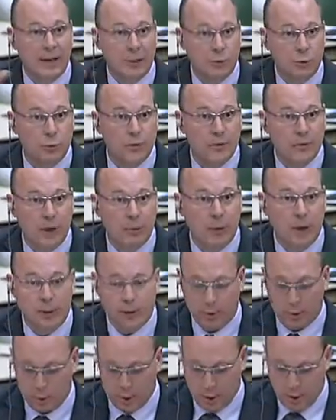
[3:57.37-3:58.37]
I don't have a lot of
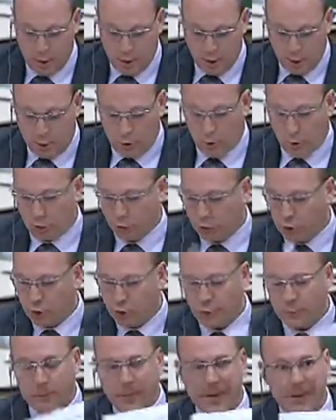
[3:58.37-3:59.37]
time. Perhaps we can talk about
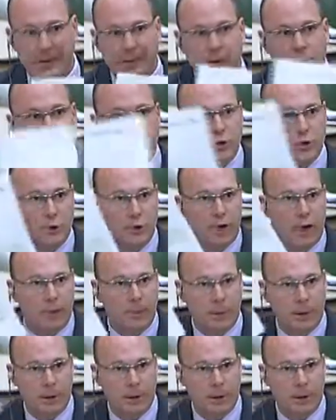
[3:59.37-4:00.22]
this in the second hour.